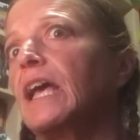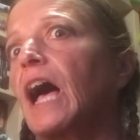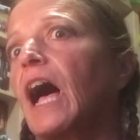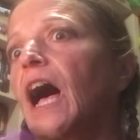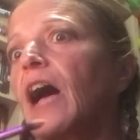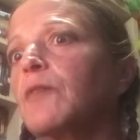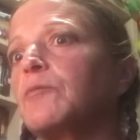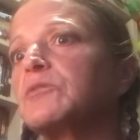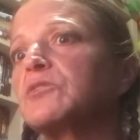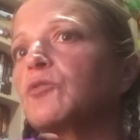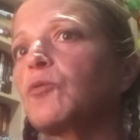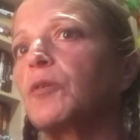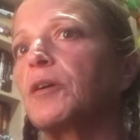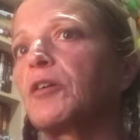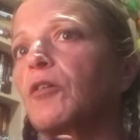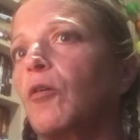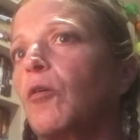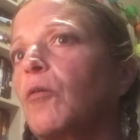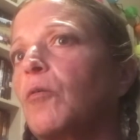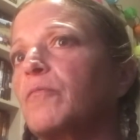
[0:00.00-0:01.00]
I was
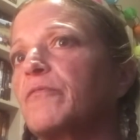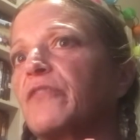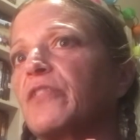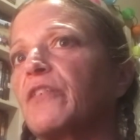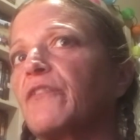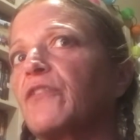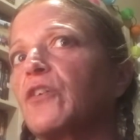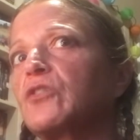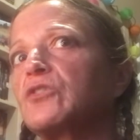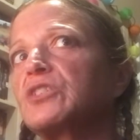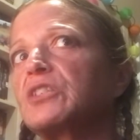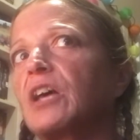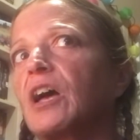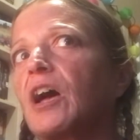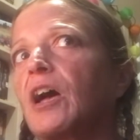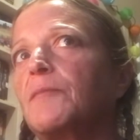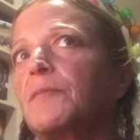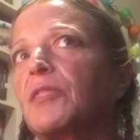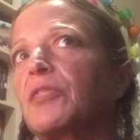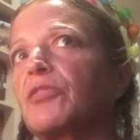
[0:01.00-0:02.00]
going home for the first
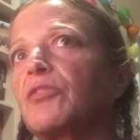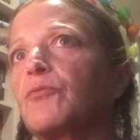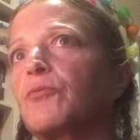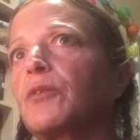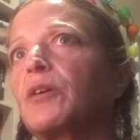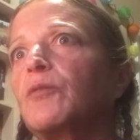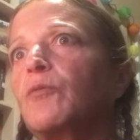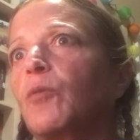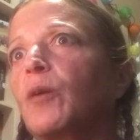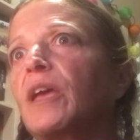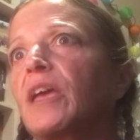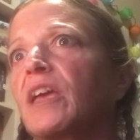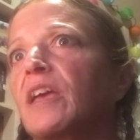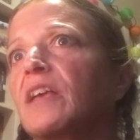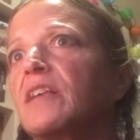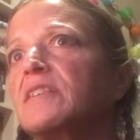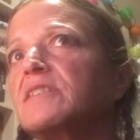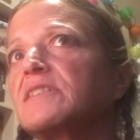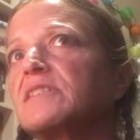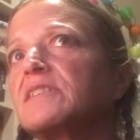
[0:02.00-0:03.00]
time in 3
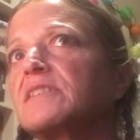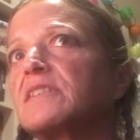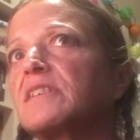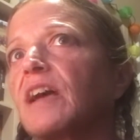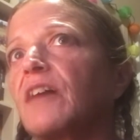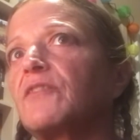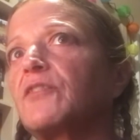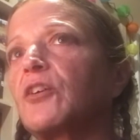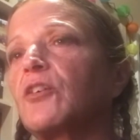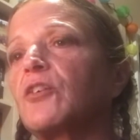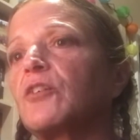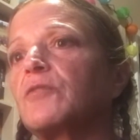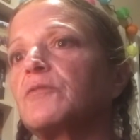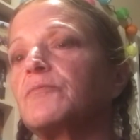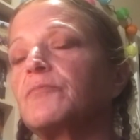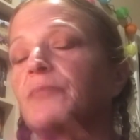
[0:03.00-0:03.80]
weeks after